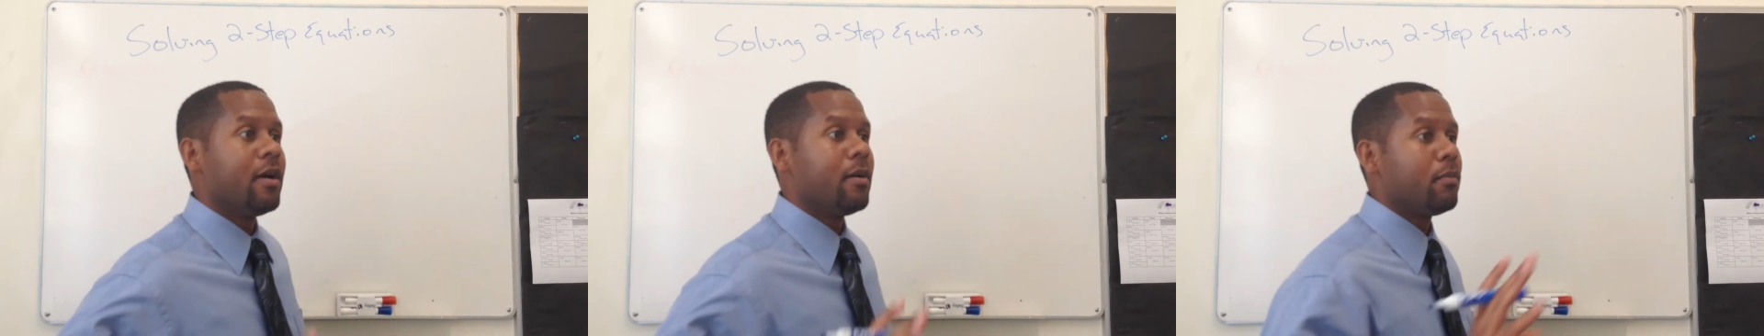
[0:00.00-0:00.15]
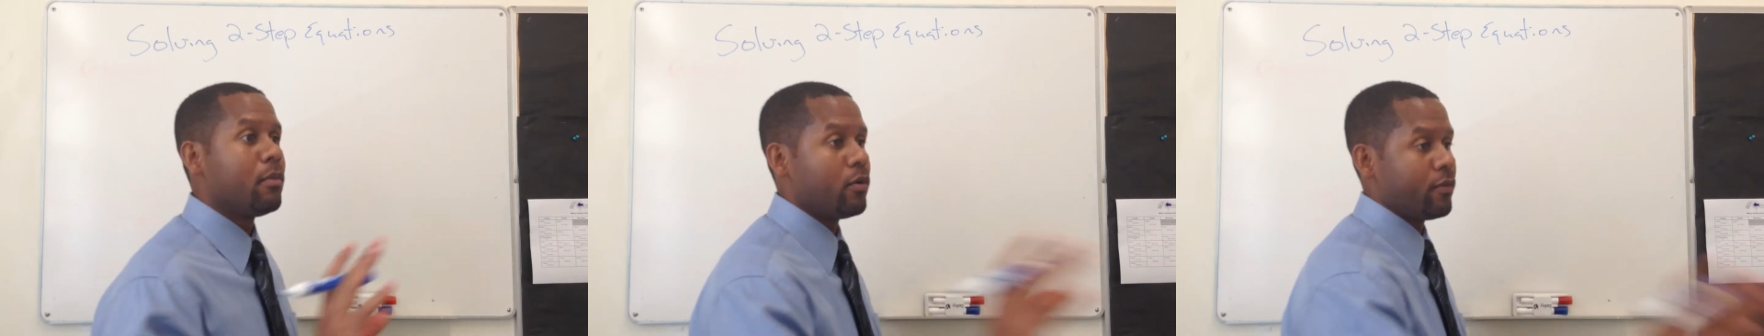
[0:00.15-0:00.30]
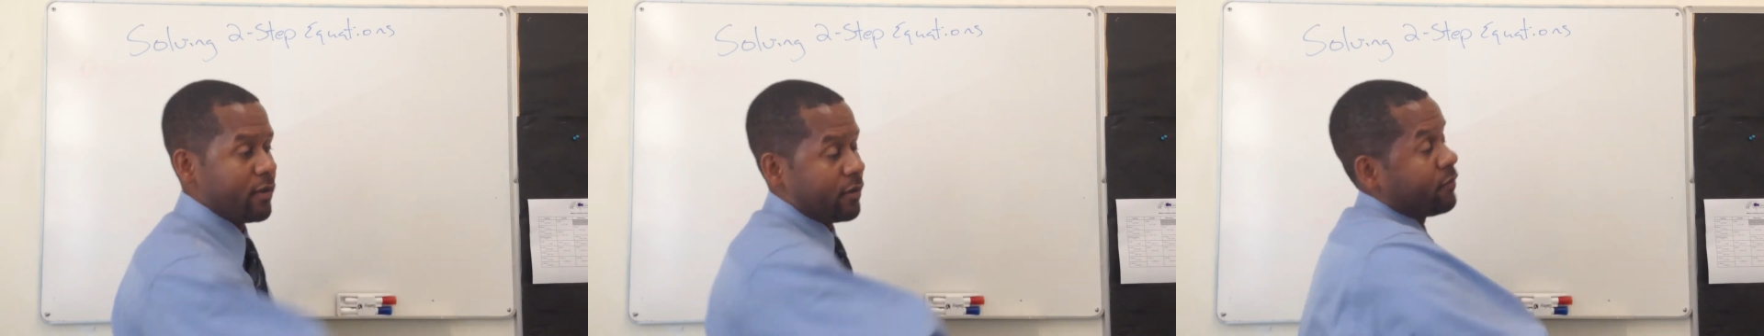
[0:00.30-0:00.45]

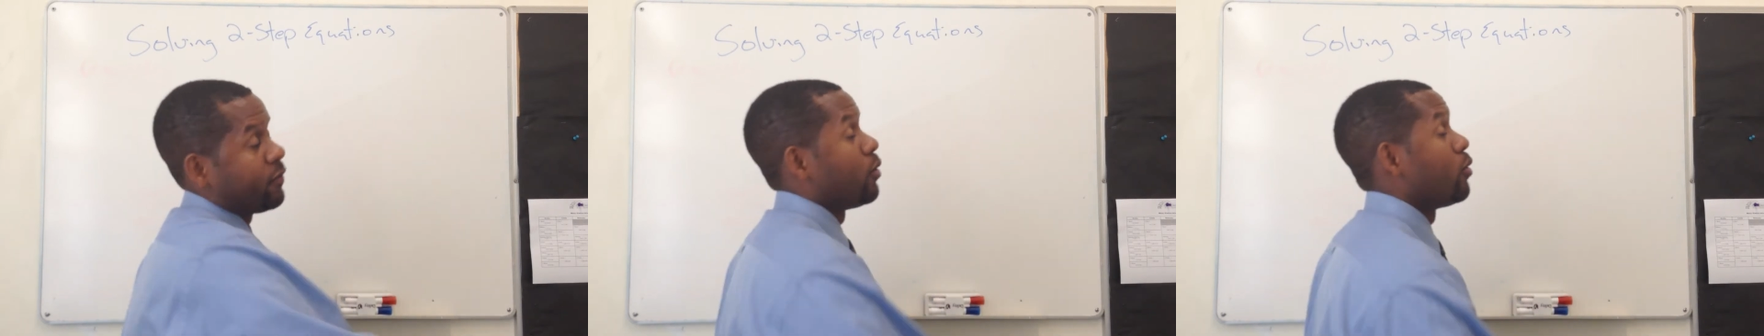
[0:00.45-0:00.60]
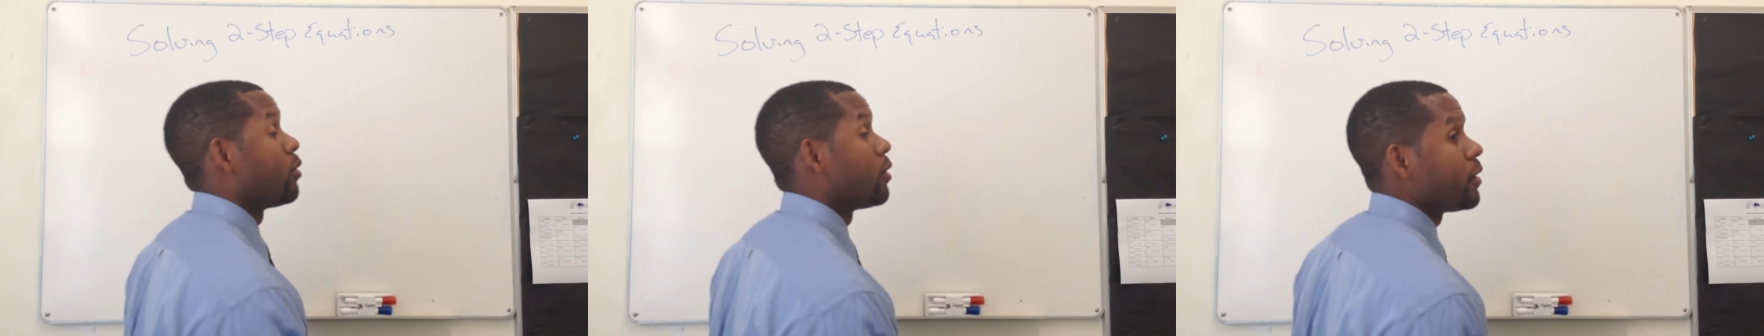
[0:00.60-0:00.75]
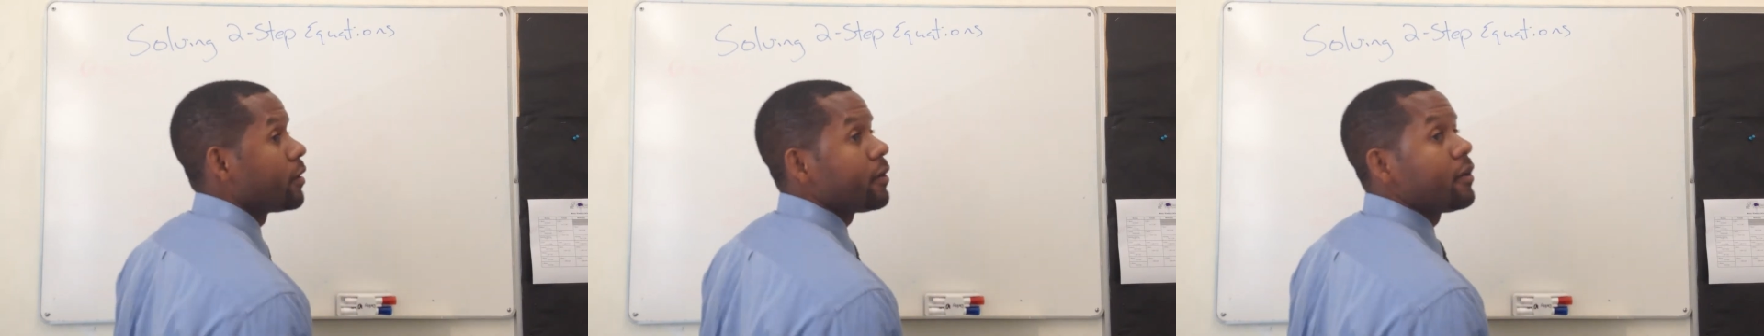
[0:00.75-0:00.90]
moving
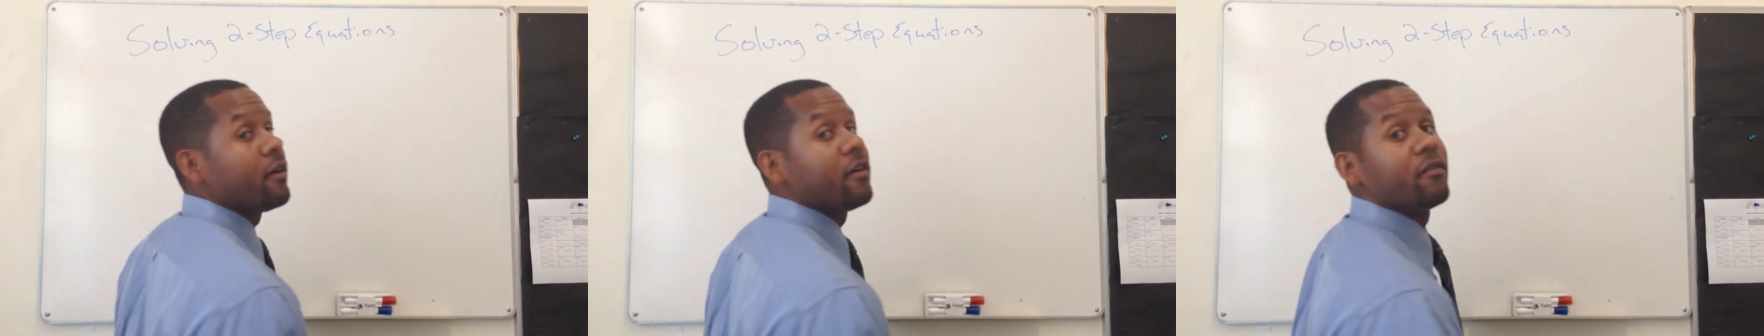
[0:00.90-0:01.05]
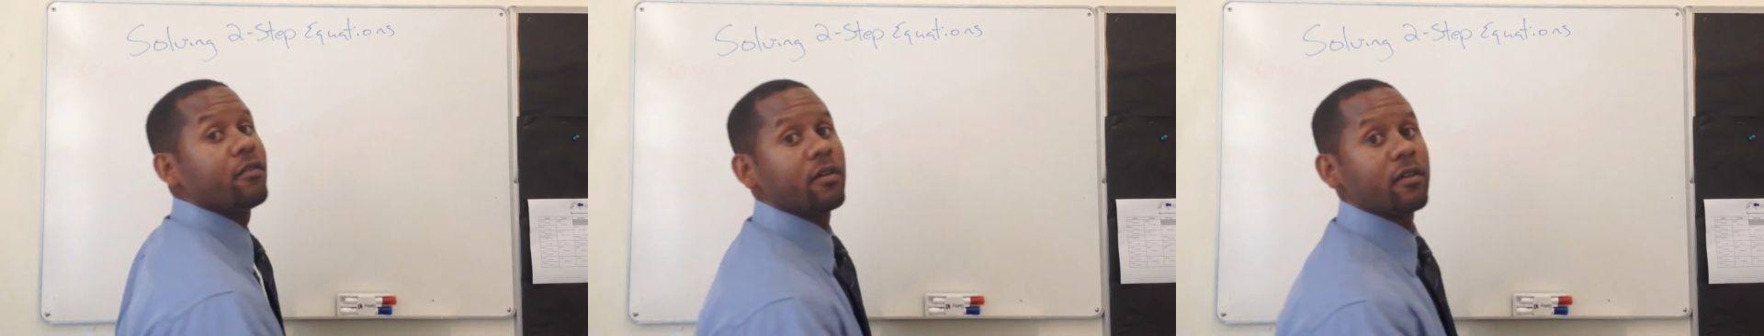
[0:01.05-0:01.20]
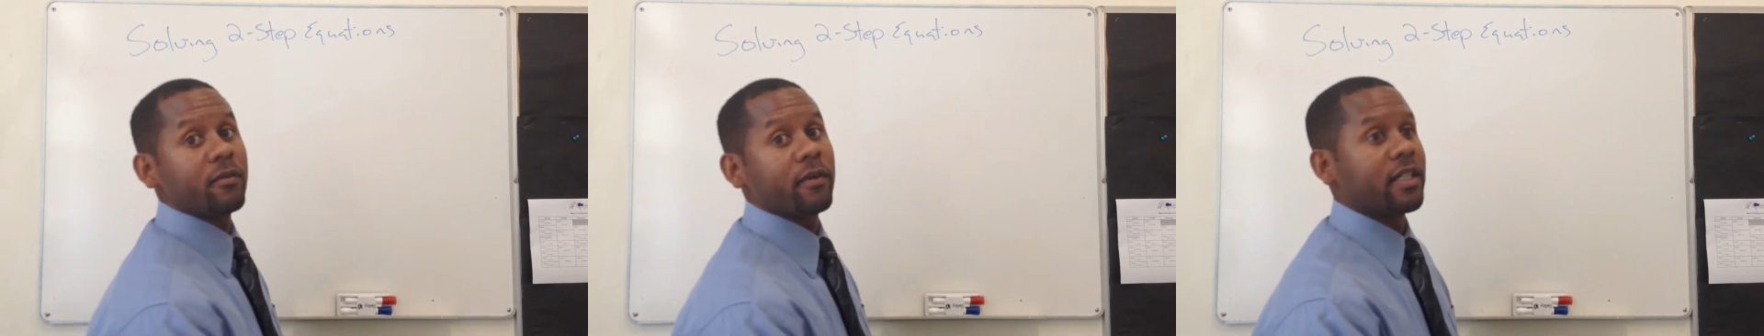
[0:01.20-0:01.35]
forward
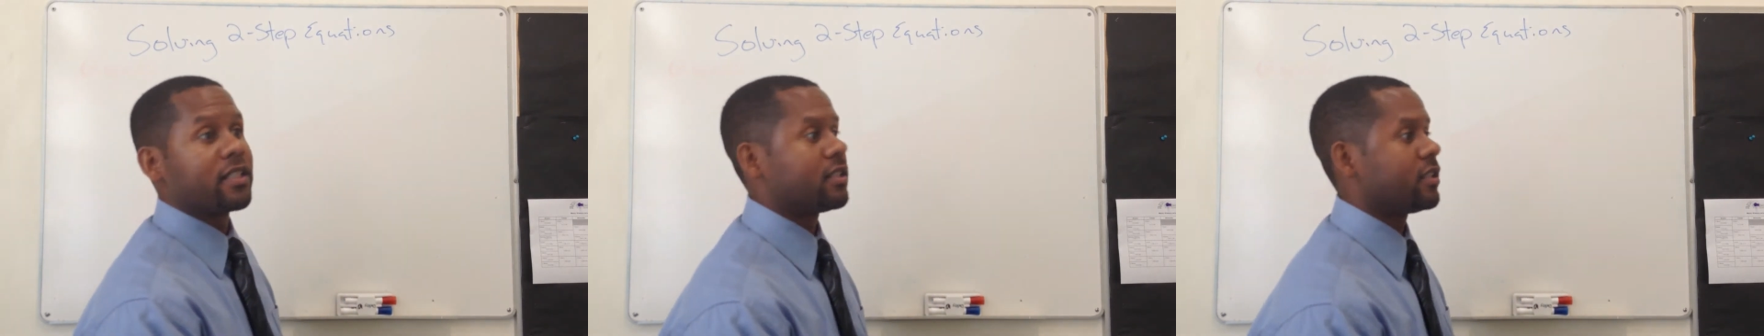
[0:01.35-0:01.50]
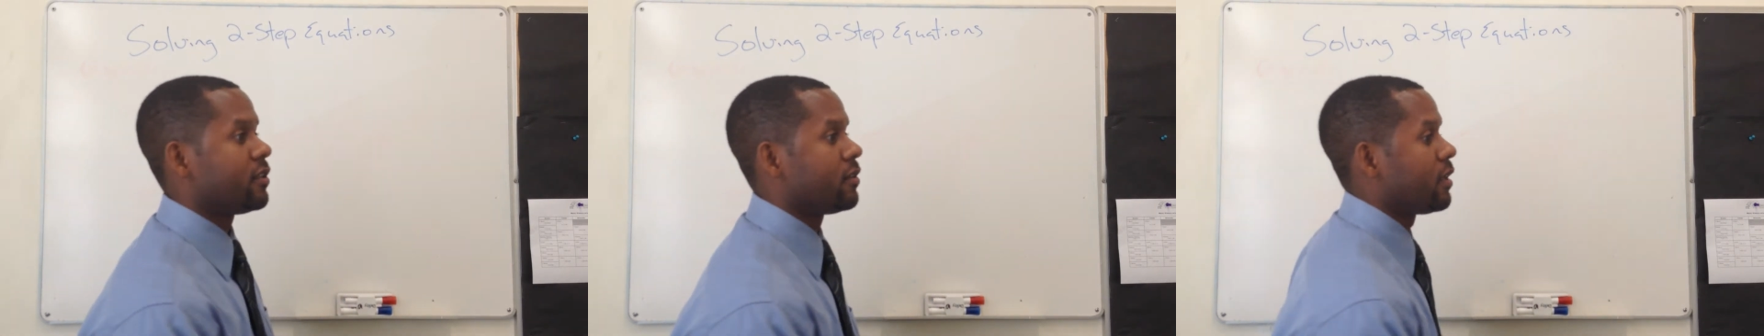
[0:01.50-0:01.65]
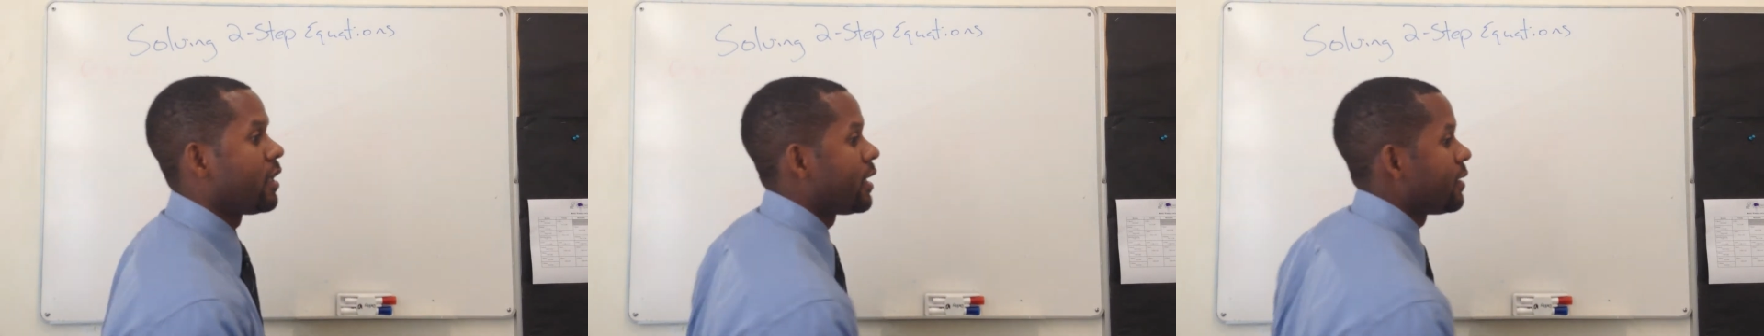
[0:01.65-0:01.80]
for the rest
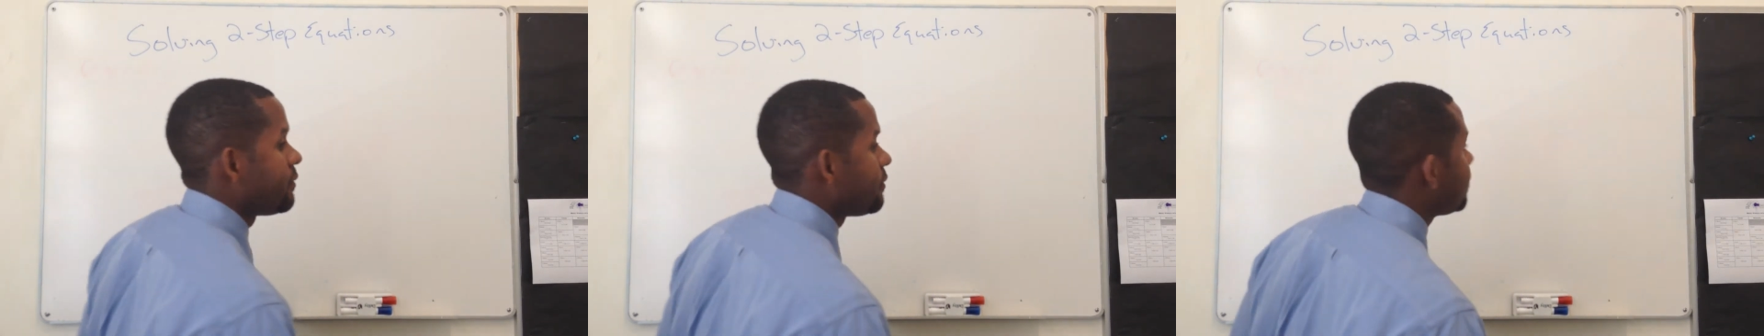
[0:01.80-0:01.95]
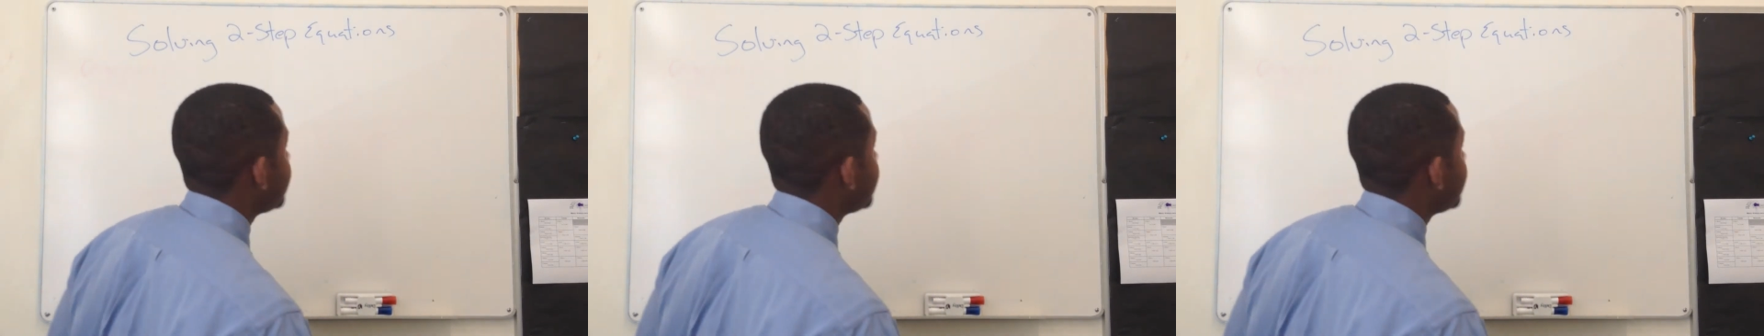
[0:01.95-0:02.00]
of your life.